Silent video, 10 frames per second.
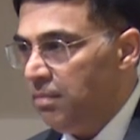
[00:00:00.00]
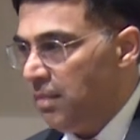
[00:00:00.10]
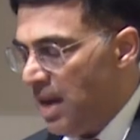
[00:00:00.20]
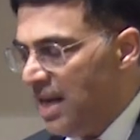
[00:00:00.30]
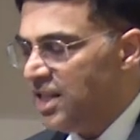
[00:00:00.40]

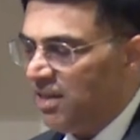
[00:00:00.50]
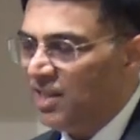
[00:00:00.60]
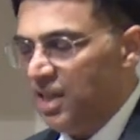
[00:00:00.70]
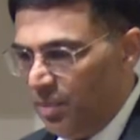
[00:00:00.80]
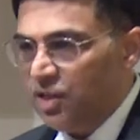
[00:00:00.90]
Highly
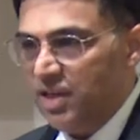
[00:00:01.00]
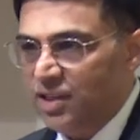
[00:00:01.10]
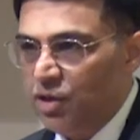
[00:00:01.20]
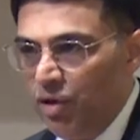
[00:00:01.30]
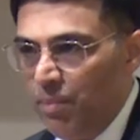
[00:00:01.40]
structured, because
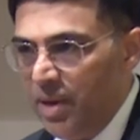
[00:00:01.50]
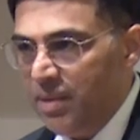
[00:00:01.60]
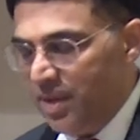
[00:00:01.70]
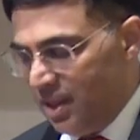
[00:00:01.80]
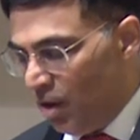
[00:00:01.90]
it's going to
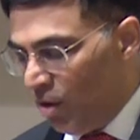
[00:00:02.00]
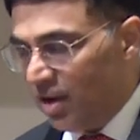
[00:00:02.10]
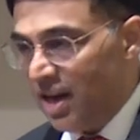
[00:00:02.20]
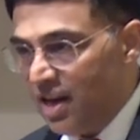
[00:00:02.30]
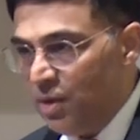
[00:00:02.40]
beat me in the long
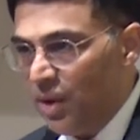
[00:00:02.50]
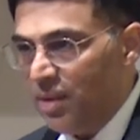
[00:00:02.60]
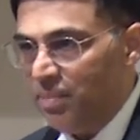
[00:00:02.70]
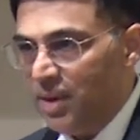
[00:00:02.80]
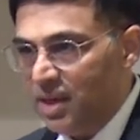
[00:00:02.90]
run
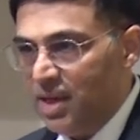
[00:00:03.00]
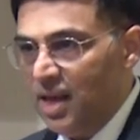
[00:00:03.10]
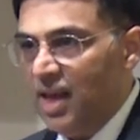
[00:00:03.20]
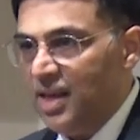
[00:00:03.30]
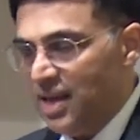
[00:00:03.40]
anyway, but
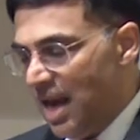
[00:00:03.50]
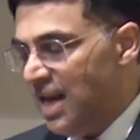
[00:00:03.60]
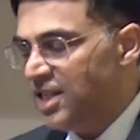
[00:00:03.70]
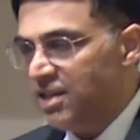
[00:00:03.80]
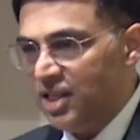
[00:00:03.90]

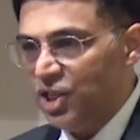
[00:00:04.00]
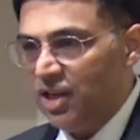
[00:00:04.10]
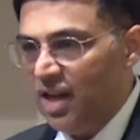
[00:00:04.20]
highly structured.